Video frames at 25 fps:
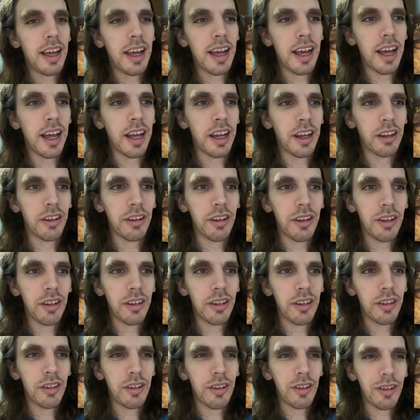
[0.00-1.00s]
A
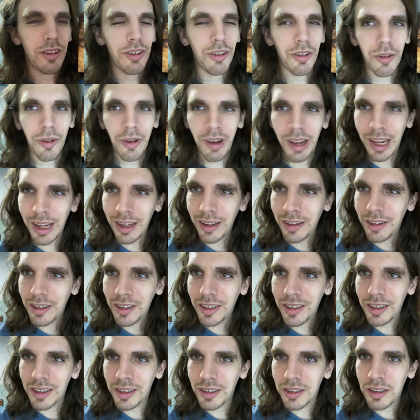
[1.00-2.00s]
great
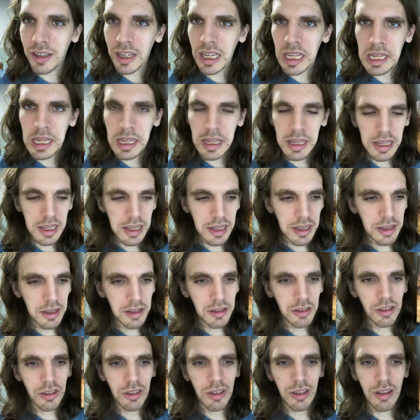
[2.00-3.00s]

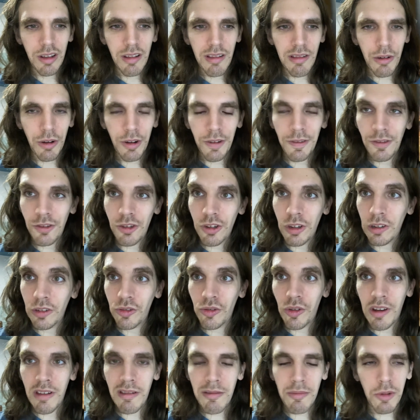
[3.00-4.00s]
sort of
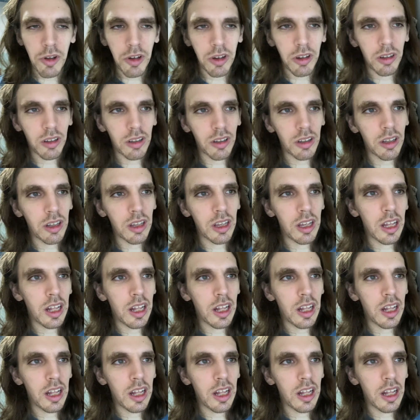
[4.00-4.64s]
children's book,